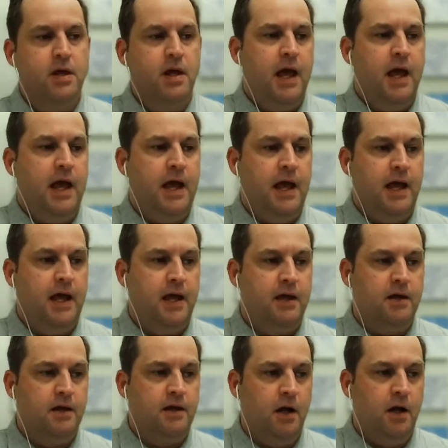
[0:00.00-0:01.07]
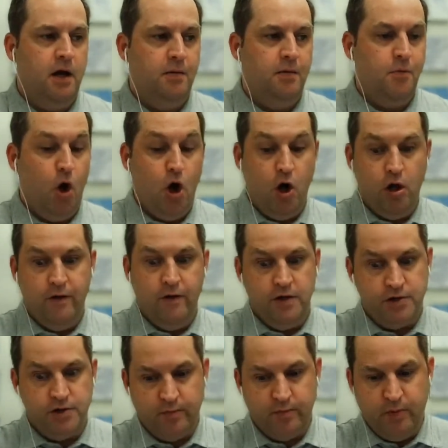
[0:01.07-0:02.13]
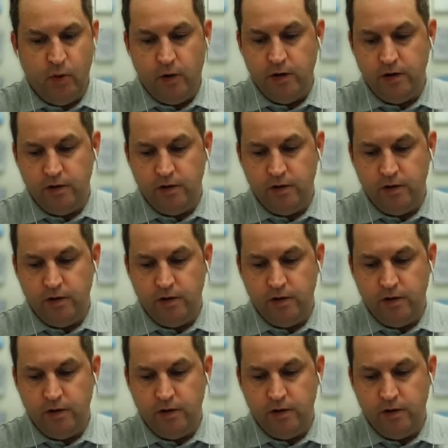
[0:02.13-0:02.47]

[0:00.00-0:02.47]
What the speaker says: And all of those are important